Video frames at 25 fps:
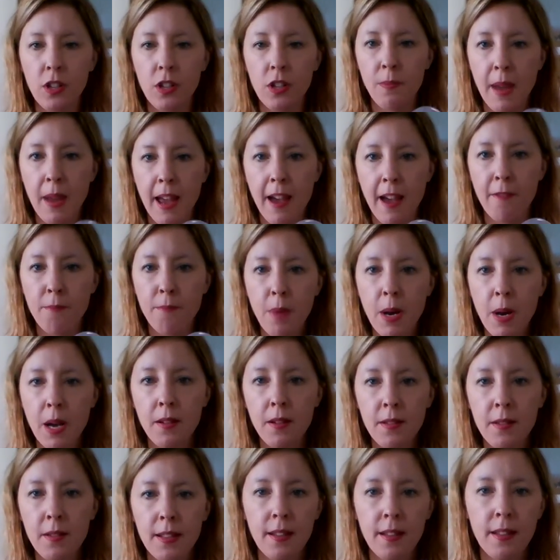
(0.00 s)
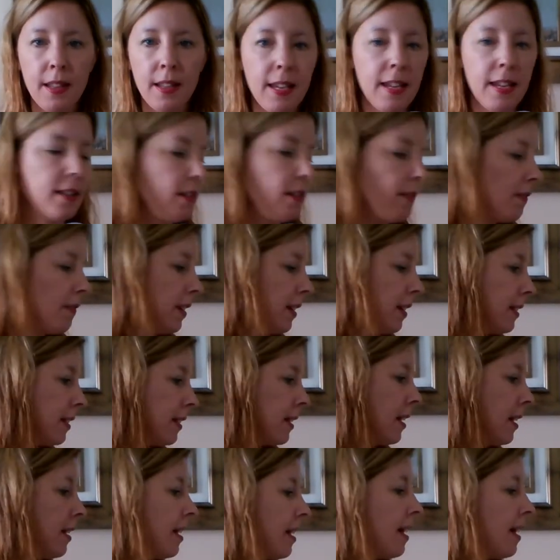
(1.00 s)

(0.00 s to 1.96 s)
you may have bottles on the end of it,